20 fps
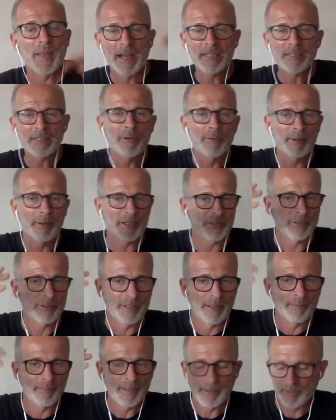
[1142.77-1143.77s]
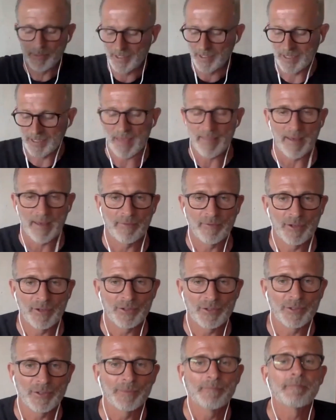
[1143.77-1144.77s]
I just want to make sure that people can get that
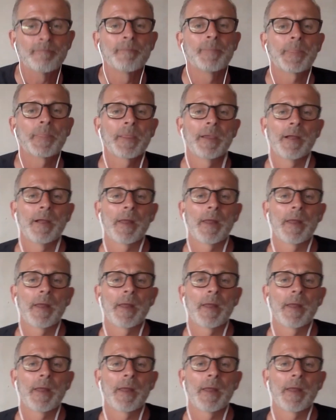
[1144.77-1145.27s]
visual. Yeah.